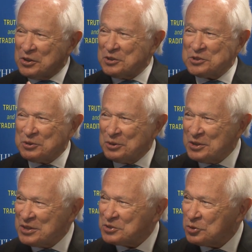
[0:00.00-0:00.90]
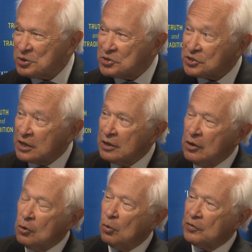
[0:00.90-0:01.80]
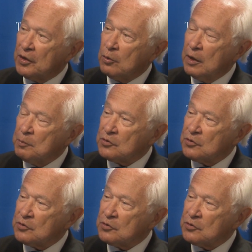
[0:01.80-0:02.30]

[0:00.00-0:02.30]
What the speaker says: so the scrutineers couldn't see what they were